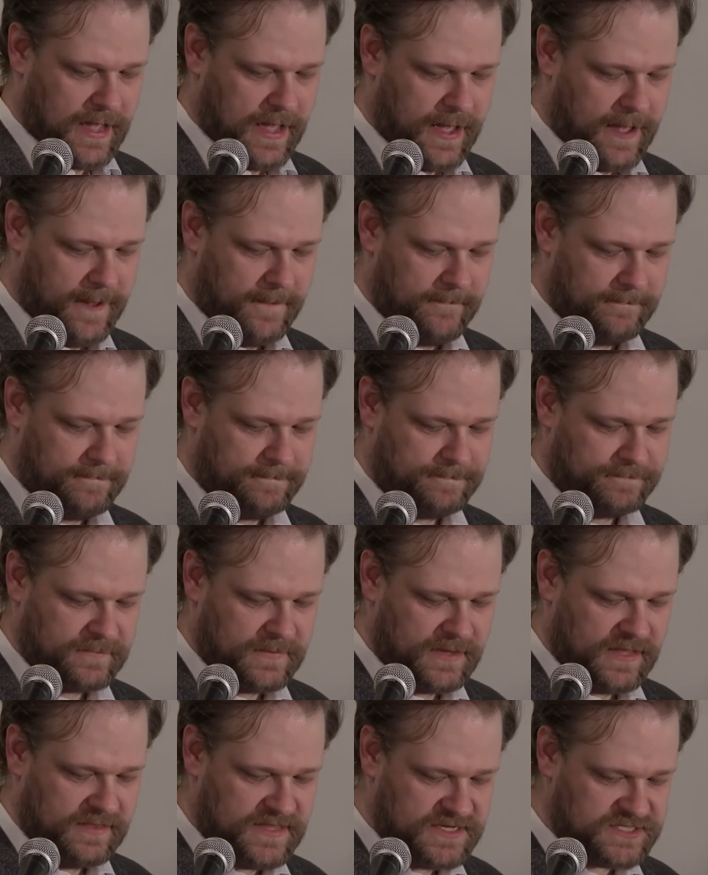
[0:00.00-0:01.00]
Um,
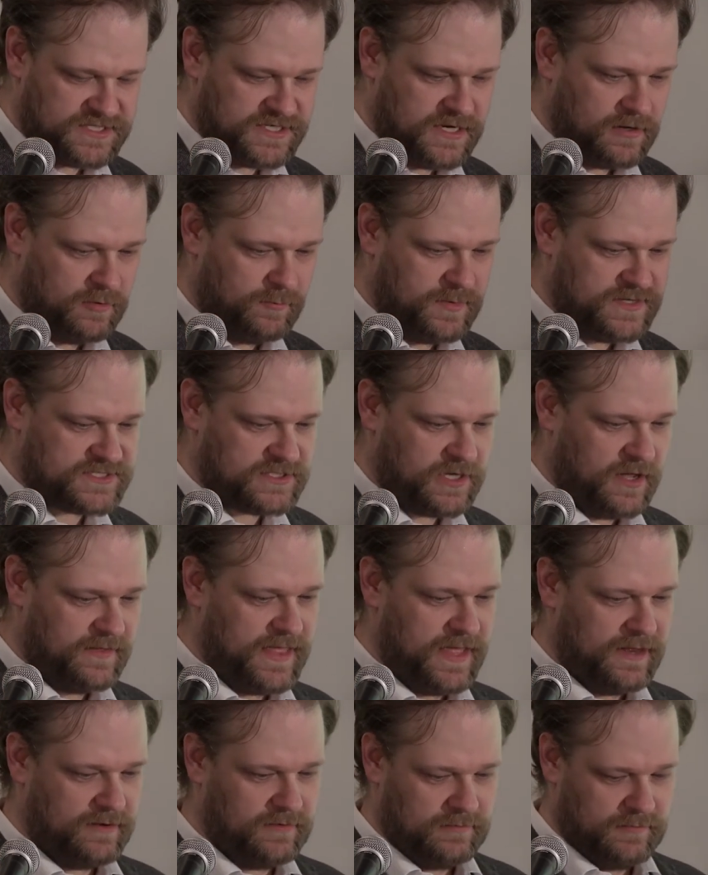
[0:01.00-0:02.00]
this year, we saw
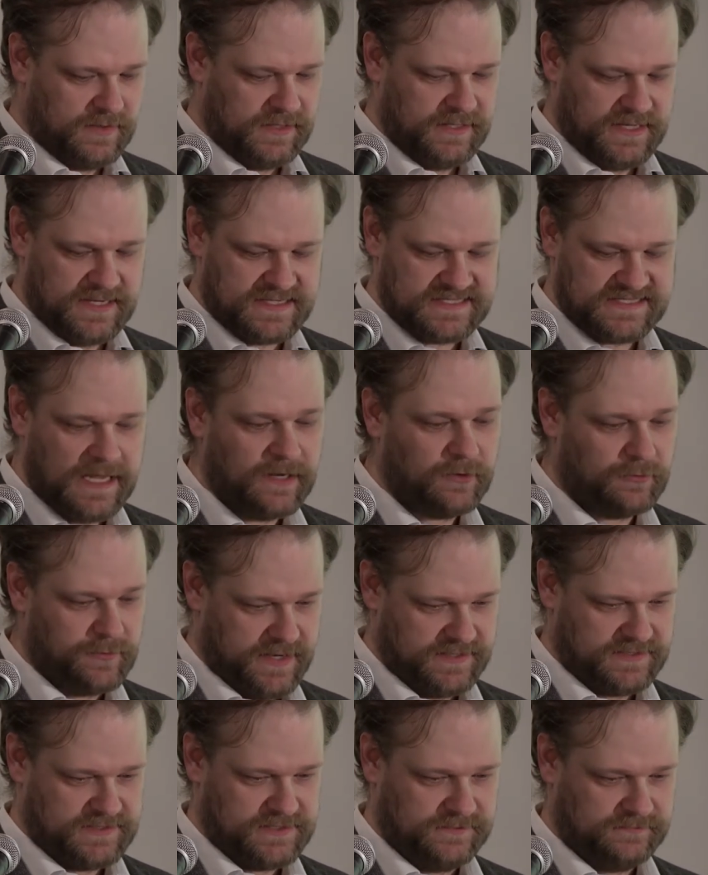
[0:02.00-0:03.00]
that really
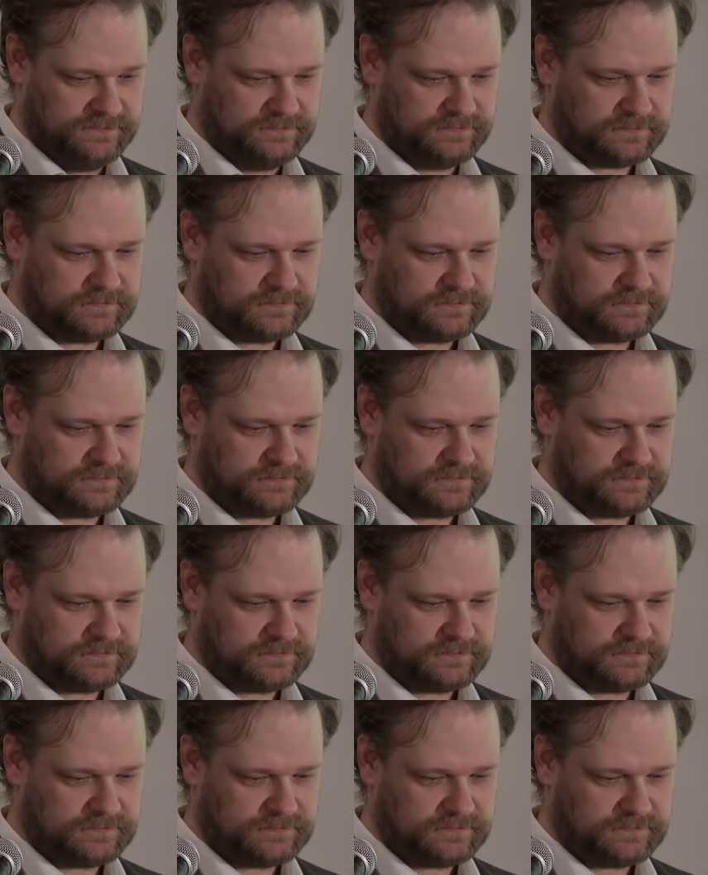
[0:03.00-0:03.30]
accelerate.